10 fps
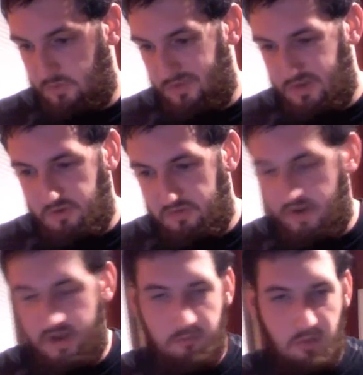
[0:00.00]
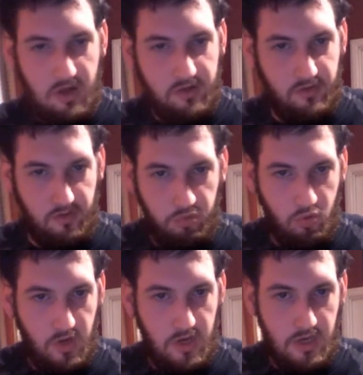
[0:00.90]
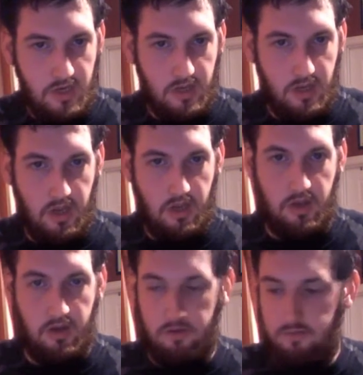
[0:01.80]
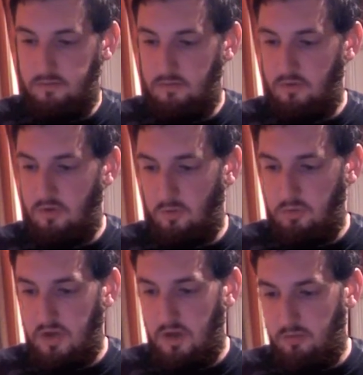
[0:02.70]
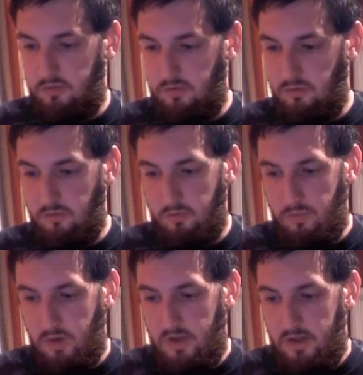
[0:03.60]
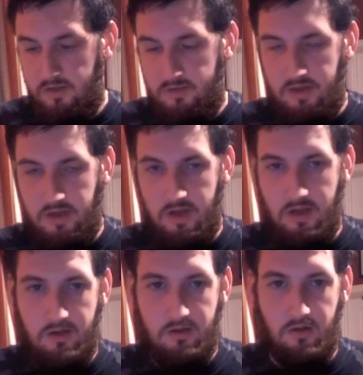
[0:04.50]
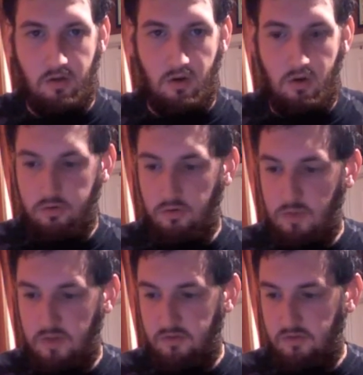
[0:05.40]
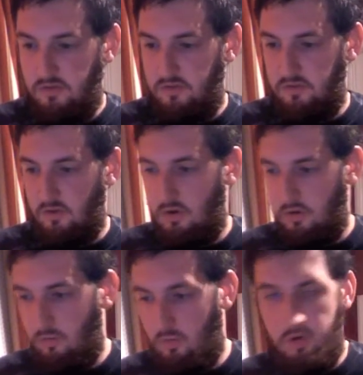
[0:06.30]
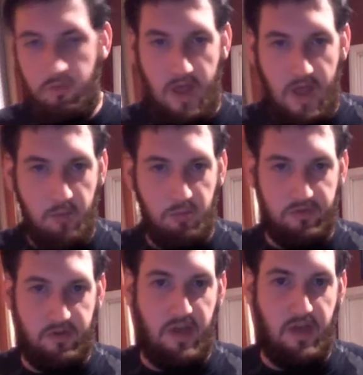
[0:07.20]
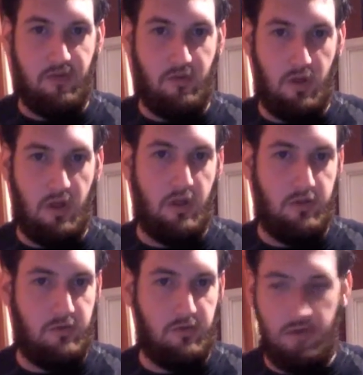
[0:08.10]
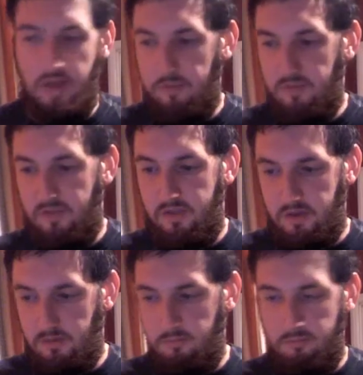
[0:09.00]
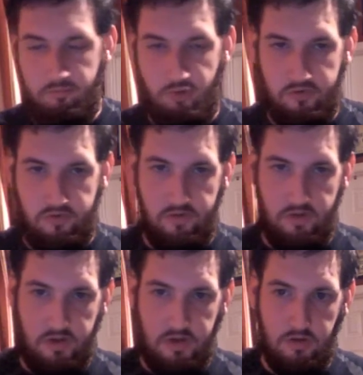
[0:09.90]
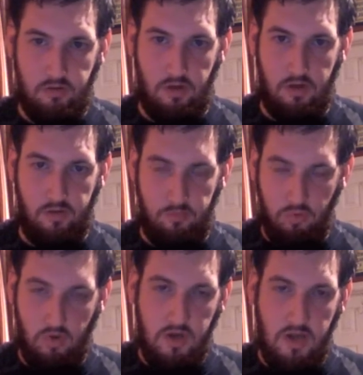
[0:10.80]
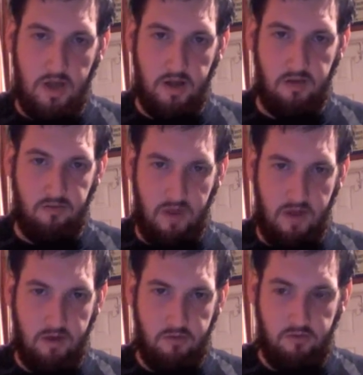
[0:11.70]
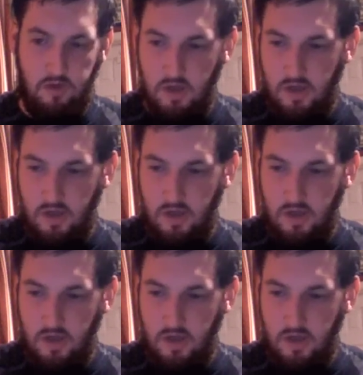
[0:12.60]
The unified inbox on the pre, and being able to get all your messages on one app instead of having to rely on two different apps, I think puts the pre at an advantage.